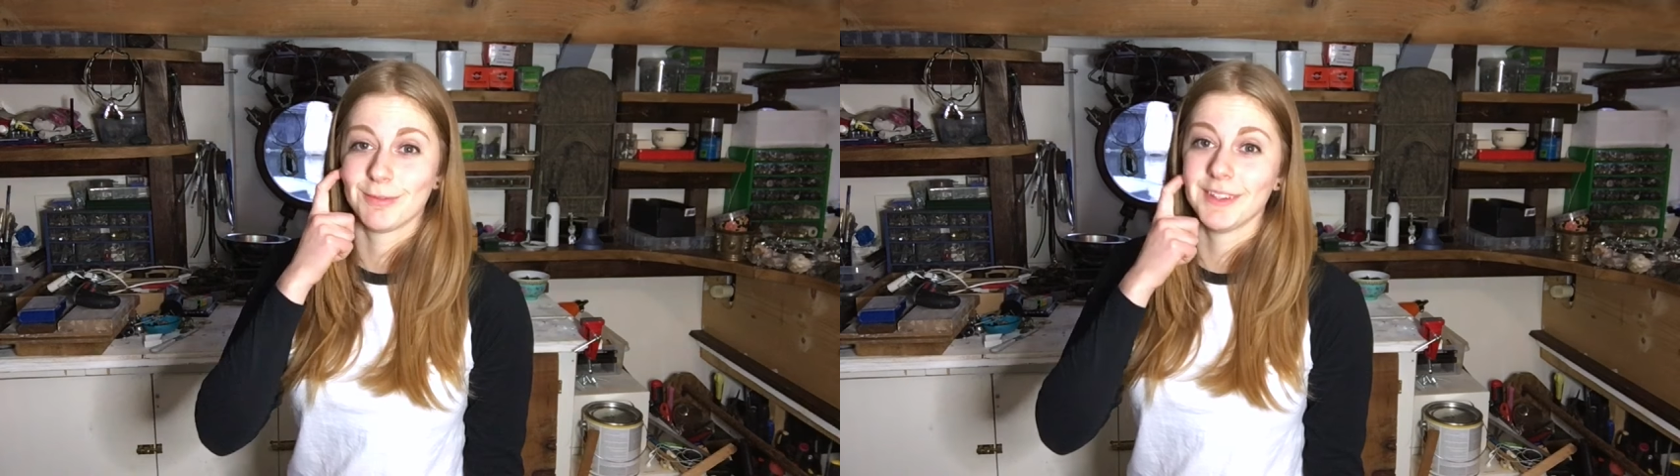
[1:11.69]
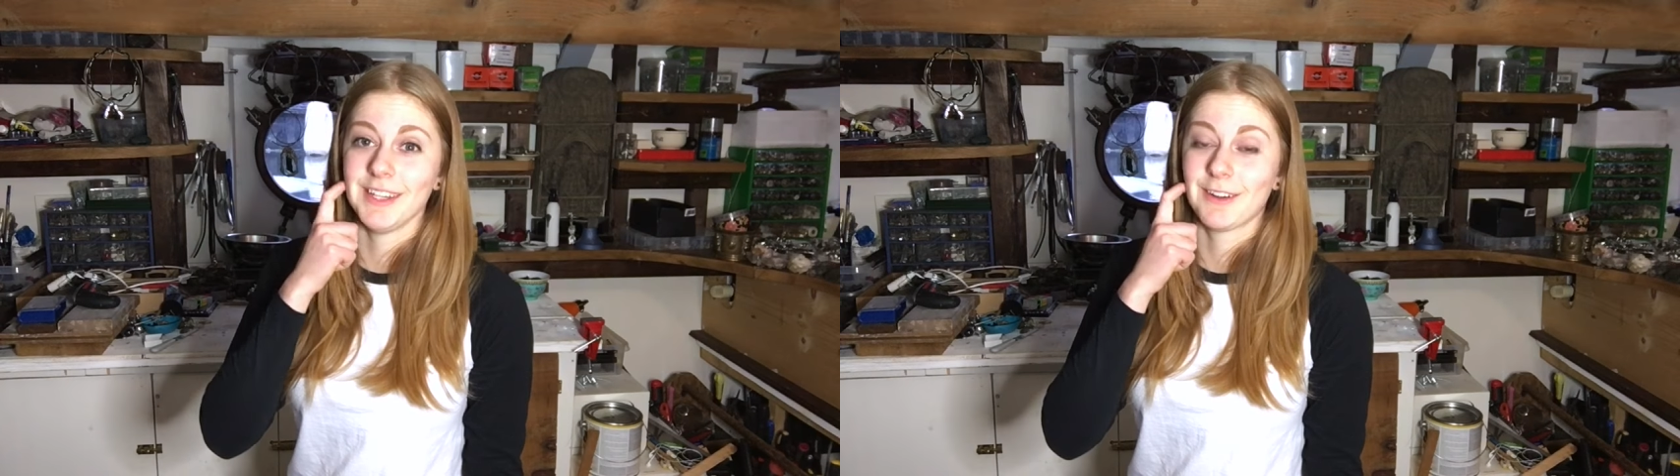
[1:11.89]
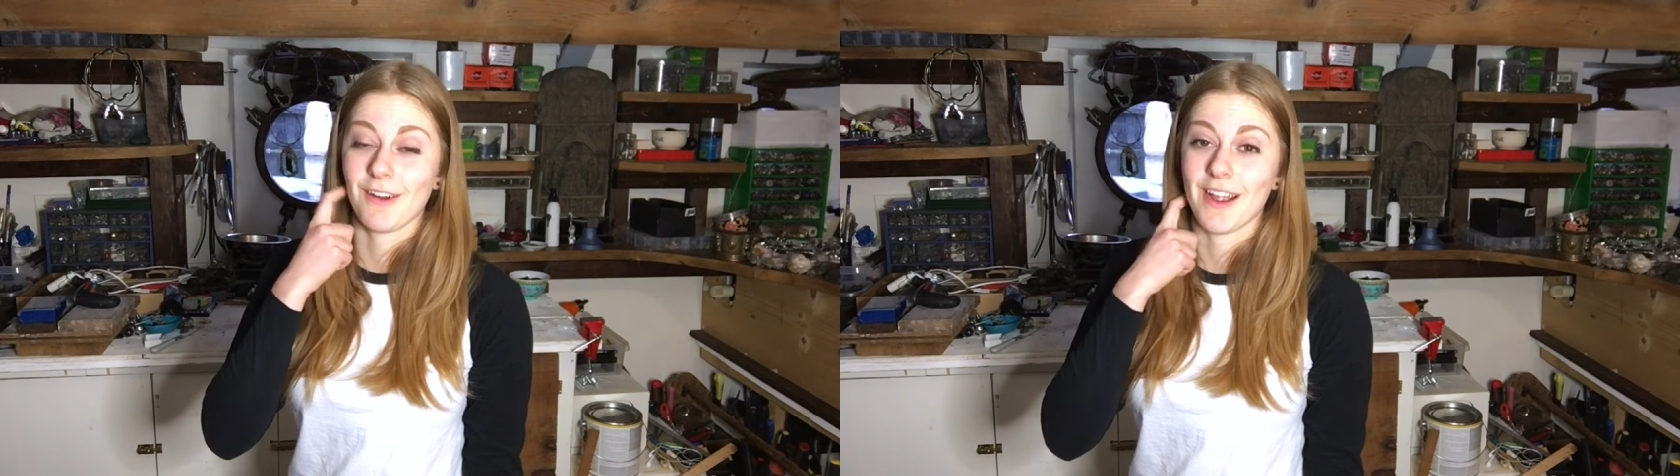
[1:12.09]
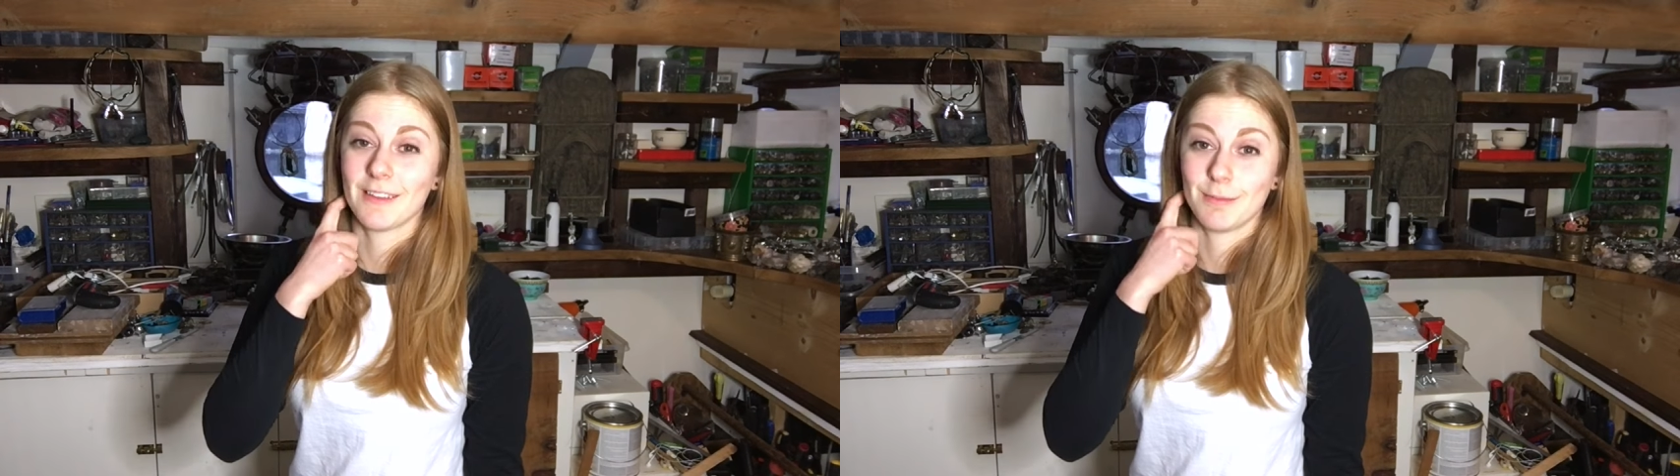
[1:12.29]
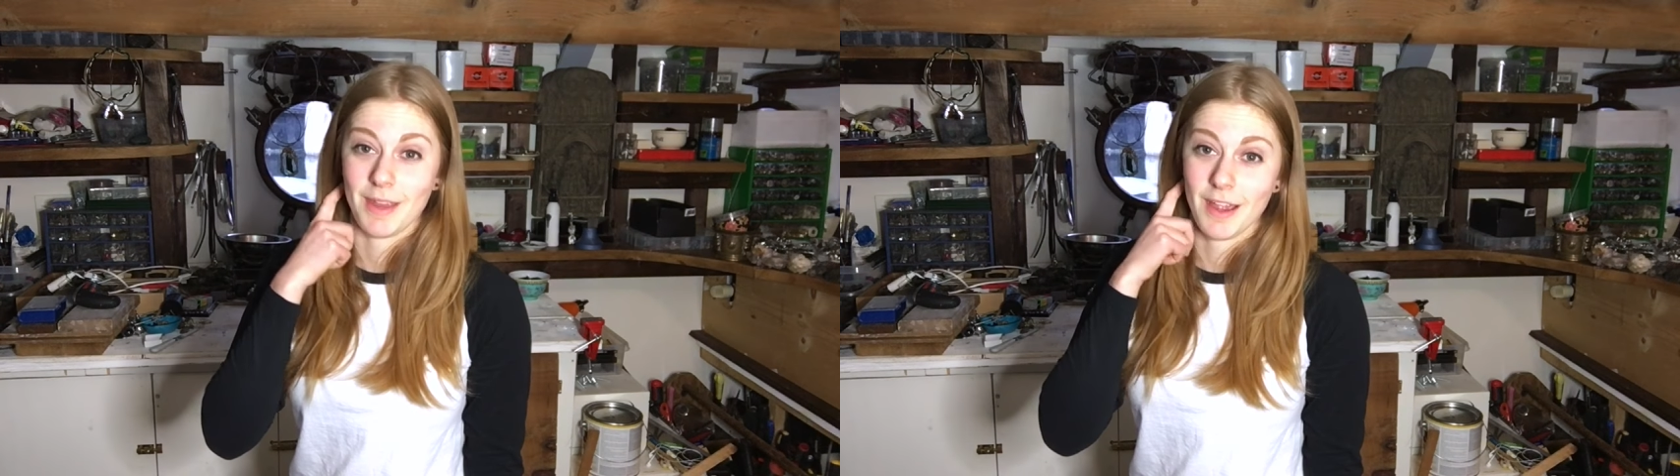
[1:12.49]
really
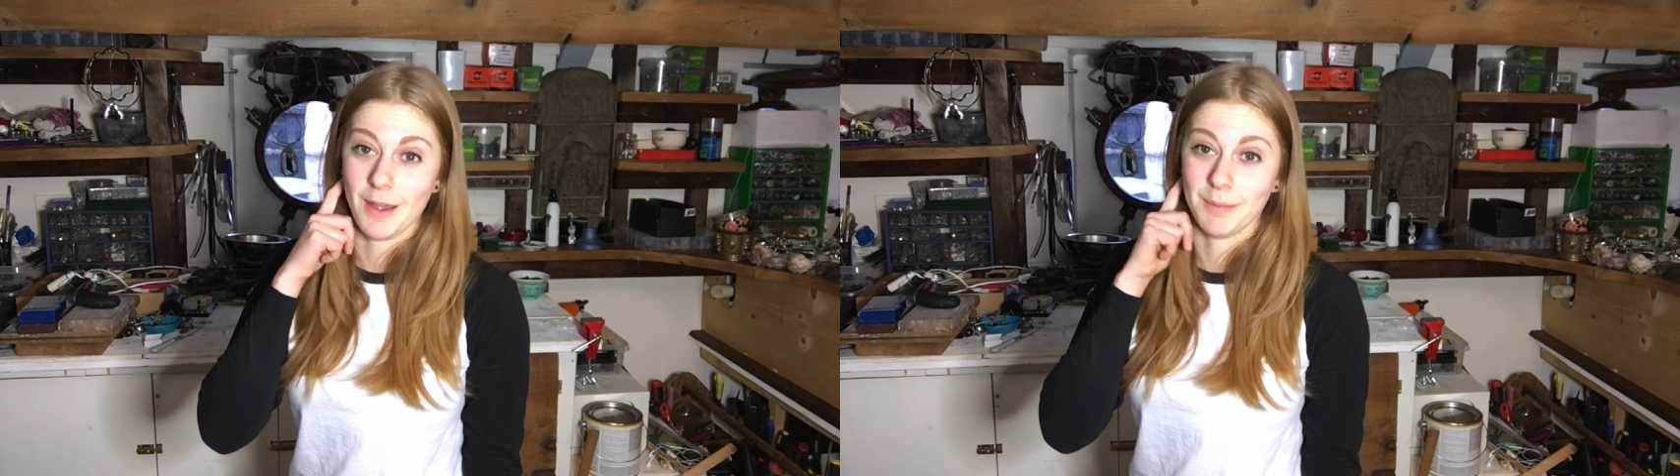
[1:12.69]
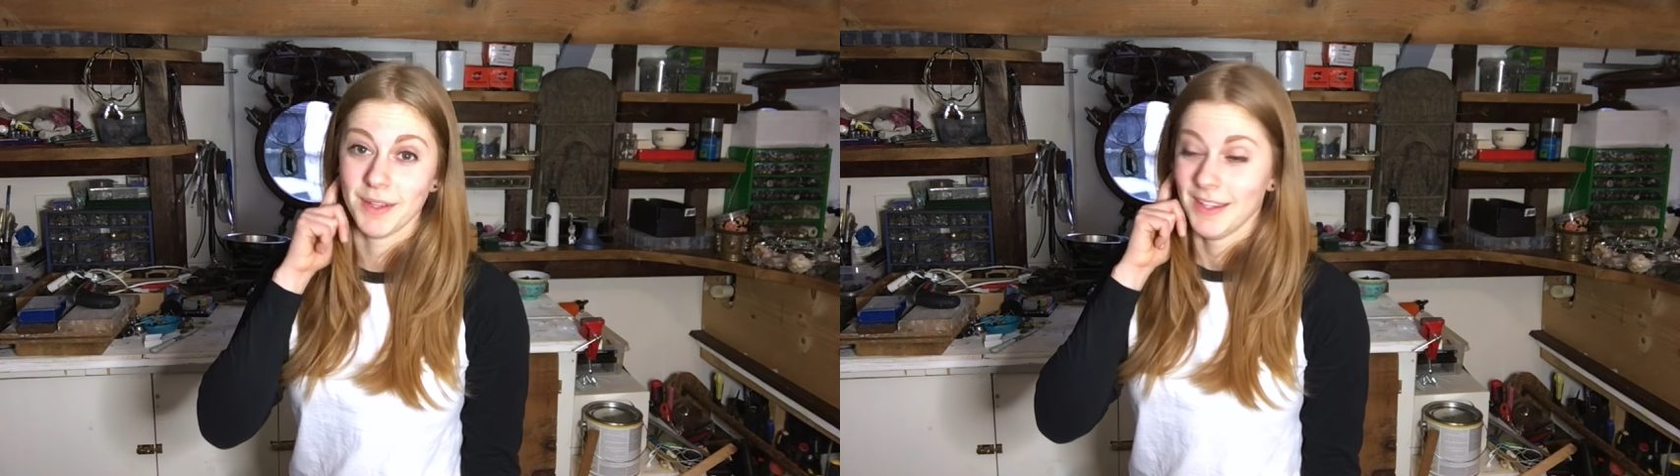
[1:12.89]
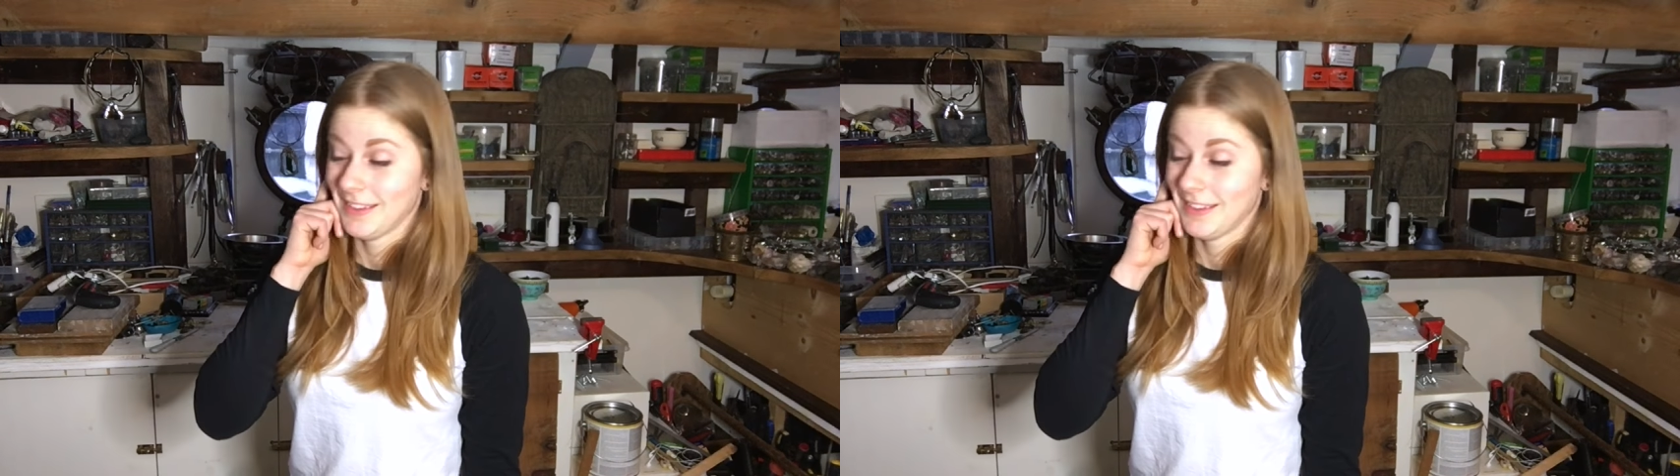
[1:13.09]
cracks me up.